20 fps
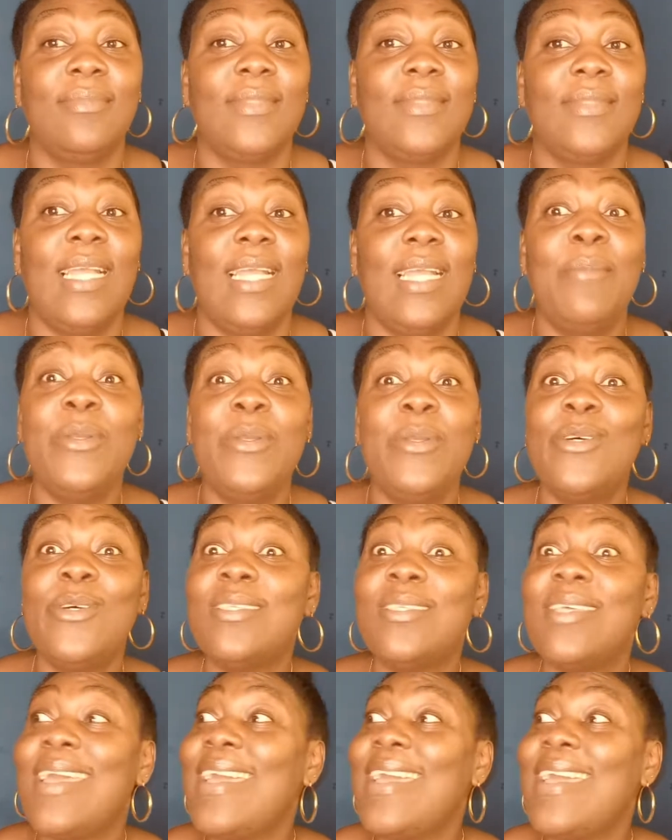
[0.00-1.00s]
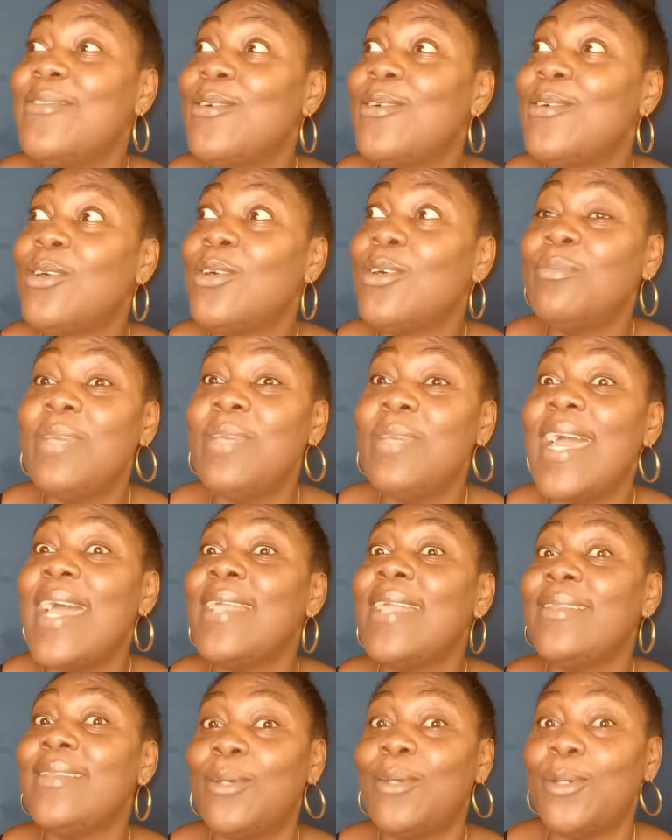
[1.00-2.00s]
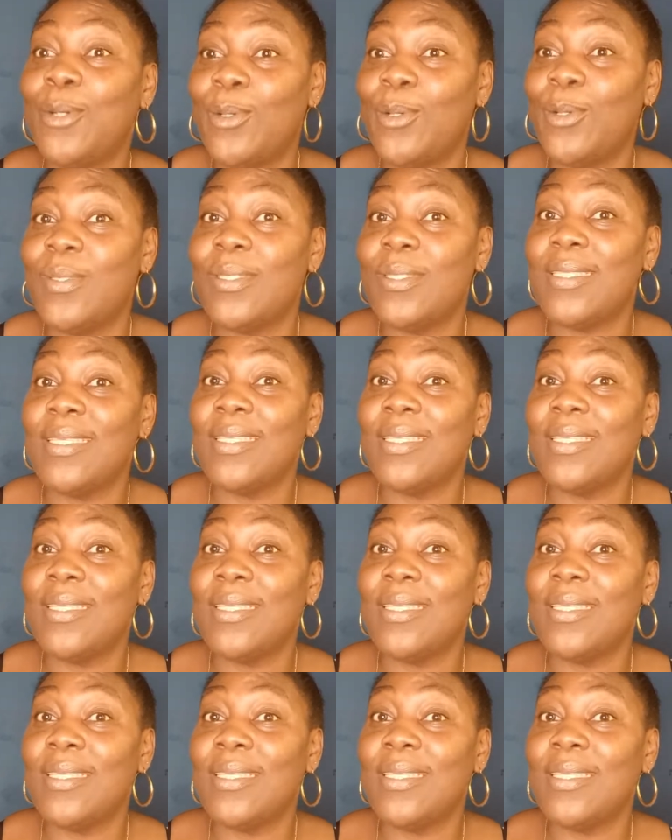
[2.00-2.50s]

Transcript: I'm just head round behind the house